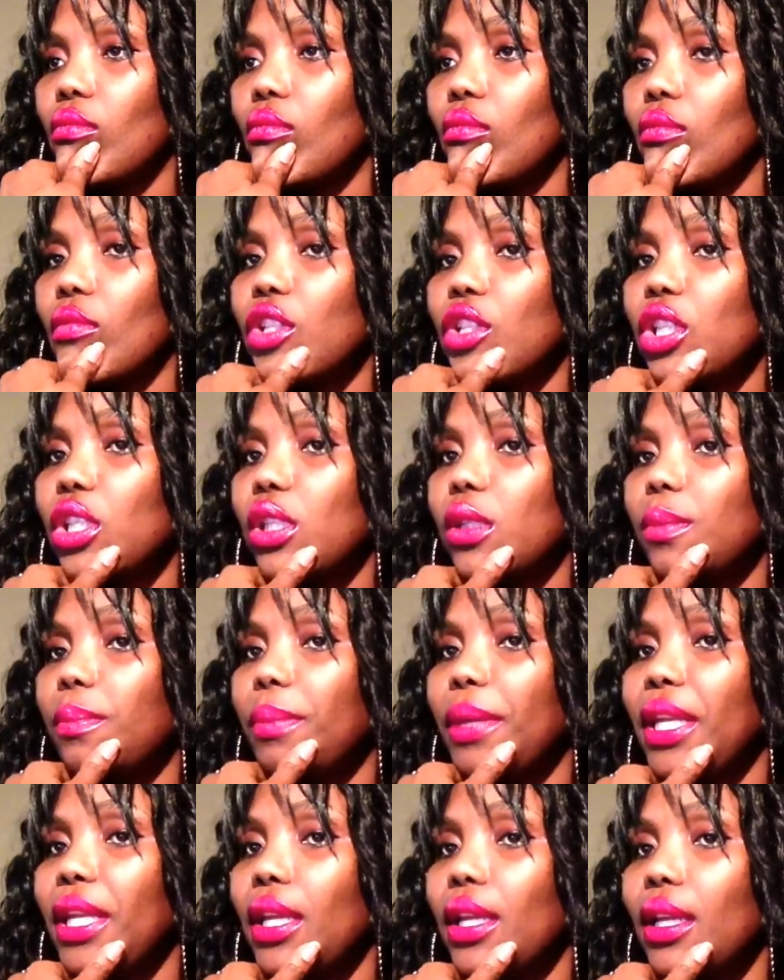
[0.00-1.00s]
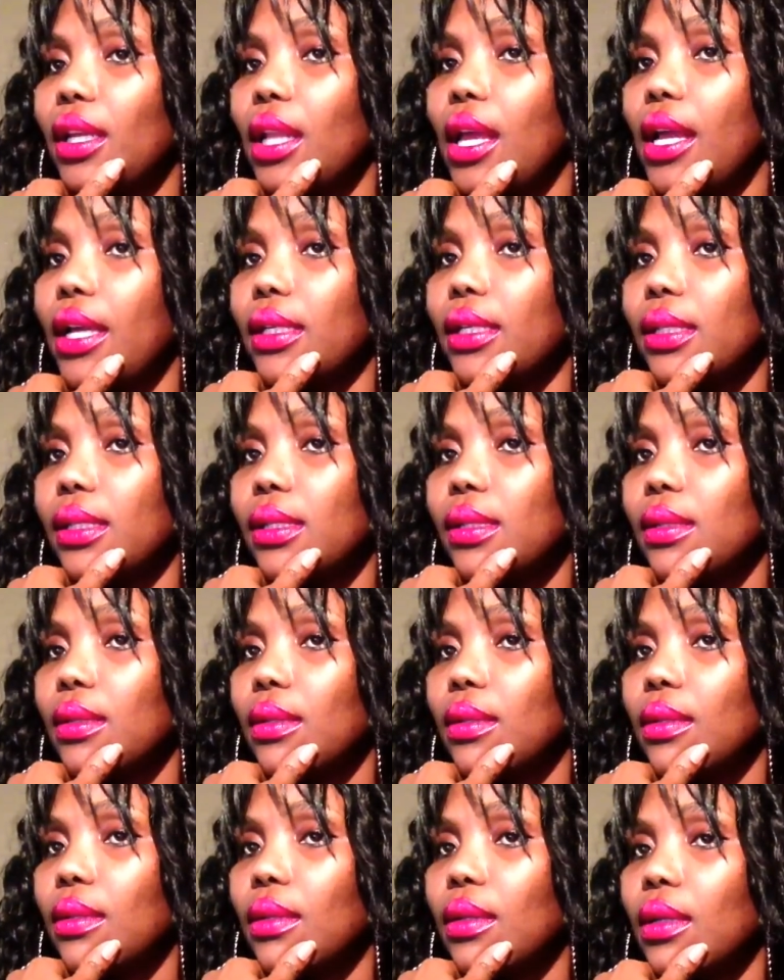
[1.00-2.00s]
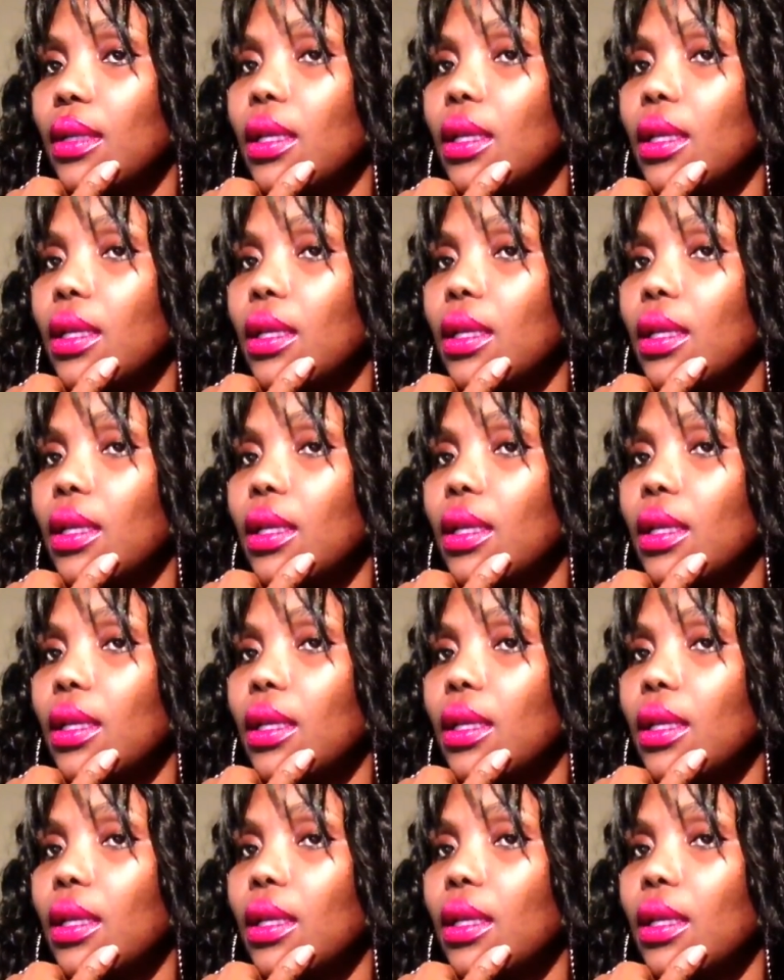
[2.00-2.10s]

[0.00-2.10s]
also spinning the spinning class.